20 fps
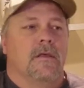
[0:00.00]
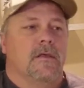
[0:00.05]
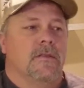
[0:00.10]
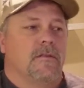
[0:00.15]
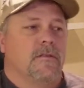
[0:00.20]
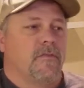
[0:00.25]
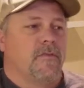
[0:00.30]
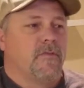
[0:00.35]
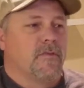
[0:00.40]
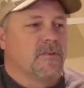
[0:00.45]

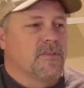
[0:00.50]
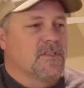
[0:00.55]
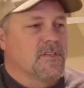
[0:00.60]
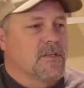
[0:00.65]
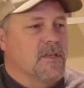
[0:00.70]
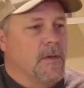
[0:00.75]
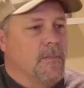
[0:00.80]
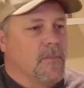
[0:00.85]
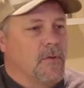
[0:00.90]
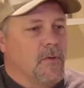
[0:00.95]
The first
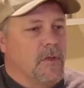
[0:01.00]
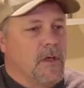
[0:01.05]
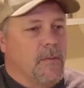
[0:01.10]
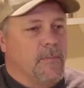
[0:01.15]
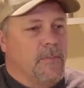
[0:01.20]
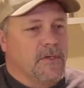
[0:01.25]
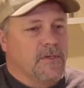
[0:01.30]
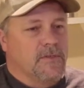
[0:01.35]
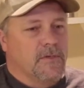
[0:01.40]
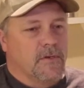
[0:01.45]
couple of
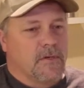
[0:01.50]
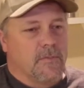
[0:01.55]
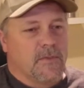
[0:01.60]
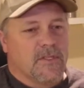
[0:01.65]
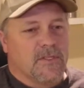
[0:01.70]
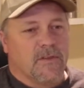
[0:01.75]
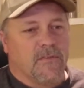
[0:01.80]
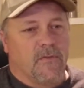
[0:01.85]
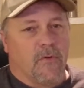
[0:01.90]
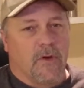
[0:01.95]
big
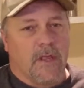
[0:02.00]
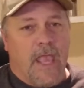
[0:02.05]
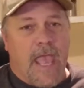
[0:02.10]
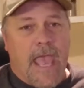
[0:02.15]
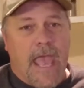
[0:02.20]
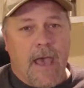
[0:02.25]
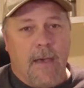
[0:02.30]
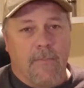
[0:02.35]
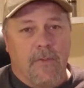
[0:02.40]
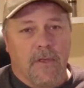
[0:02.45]
tournaments have already
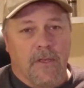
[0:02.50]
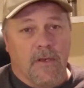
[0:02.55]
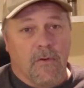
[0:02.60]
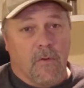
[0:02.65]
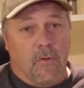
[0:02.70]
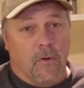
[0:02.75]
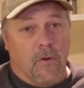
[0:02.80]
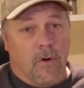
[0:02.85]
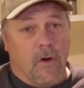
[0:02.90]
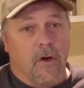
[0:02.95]
happened
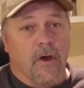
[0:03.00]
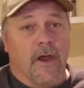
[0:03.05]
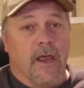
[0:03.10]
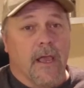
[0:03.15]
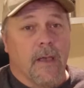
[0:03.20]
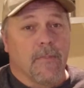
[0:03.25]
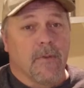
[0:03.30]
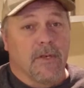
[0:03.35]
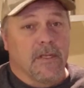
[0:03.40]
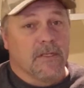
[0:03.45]
or are
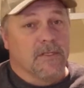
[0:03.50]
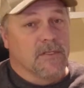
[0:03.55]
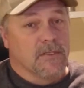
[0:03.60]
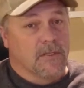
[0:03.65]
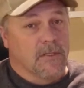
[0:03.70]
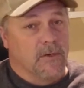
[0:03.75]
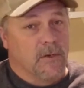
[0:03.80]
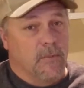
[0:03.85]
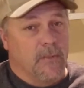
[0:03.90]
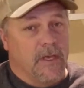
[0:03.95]
happening.
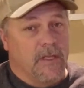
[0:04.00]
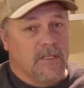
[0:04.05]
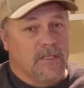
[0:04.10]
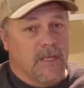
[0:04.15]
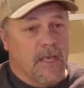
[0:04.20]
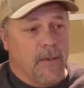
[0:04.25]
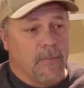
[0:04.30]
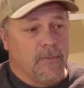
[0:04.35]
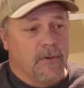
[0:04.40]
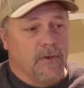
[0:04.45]
Toledo Bend's
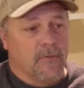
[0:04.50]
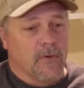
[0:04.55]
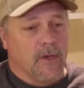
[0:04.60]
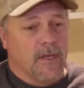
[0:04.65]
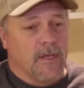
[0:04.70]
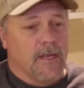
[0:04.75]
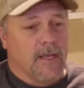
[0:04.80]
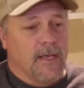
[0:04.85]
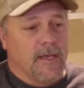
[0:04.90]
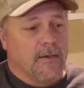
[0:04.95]
happening
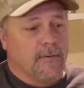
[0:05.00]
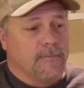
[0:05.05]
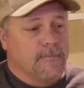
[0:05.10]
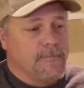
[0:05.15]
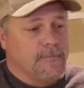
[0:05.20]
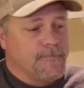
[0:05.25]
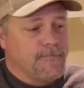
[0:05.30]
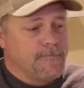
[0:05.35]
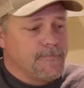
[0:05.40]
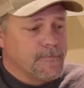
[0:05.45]
right now.
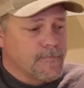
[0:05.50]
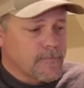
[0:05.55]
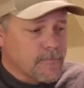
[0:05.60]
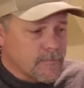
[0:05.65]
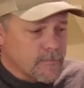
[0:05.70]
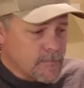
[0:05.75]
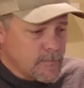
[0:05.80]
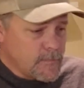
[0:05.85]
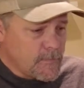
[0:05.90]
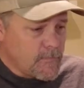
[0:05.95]

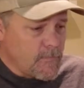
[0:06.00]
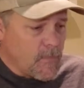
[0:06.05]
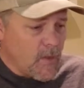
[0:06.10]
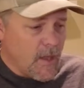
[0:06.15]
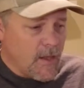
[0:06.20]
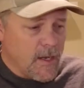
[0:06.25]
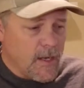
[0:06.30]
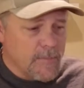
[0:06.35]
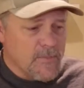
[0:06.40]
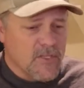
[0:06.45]

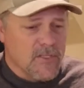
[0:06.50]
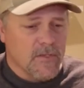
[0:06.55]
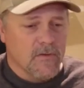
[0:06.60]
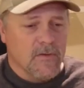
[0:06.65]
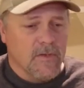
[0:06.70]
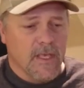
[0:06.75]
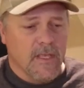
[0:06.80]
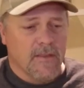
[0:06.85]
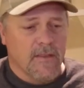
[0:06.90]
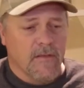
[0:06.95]
And I'm still
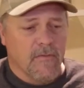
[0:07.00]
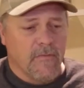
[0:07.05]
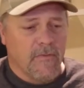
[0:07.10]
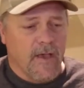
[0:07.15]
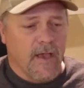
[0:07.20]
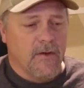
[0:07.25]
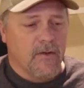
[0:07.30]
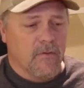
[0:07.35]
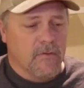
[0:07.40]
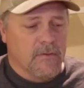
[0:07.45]
getting the
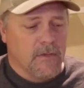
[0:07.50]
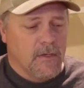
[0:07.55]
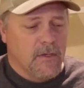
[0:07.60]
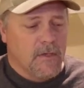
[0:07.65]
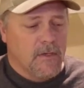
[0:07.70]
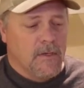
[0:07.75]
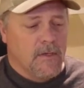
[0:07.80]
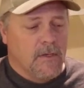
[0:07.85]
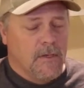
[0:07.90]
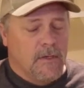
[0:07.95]
final
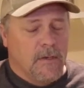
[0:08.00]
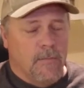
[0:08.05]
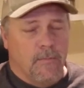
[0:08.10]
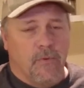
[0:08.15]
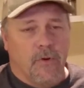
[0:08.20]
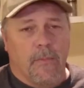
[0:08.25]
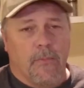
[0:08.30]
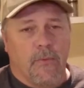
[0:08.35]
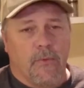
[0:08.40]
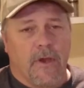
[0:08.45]

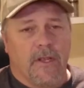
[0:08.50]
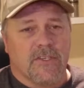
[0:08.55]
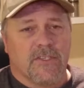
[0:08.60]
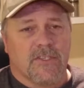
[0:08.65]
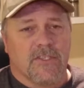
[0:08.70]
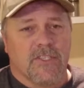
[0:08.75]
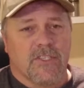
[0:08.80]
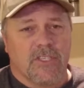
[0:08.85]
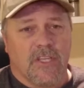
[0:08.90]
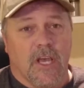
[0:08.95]

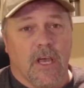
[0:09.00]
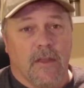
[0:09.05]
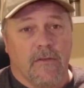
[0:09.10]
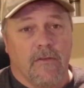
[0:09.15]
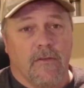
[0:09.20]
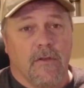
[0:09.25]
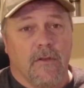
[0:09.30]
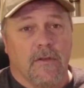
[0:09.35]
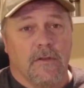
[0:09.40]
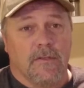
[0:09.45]
preparations
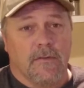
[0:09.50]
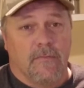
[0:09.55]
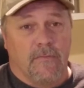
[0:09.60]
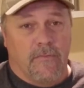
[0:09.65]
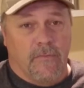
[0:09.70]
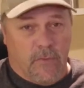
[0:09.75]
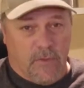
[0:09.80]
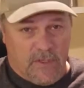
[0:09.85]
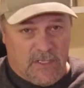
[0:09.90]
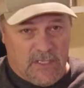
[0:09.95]
done
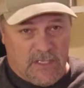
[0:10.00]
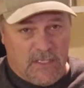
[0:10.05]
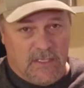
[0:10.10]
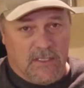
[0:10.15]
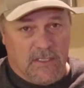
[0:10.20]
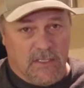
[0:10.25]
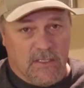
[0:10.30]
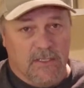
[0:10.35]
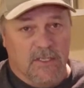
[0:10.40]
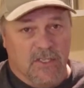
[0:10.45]
for the
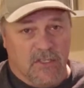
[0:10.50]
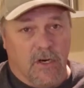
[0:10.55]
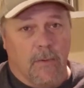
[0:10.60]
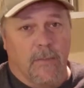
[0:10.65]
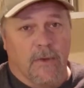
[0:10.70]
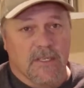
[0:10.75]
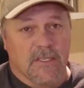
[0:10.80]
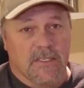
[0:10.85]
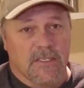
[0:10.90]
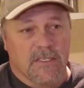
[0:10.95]
season, to start
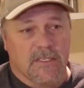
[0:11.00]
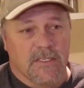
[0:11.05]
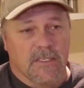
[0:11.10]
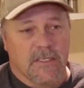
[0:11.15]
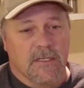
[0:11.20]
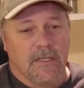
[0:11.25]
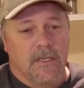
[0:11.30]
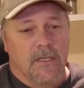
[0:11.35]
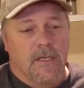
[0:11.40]
my season.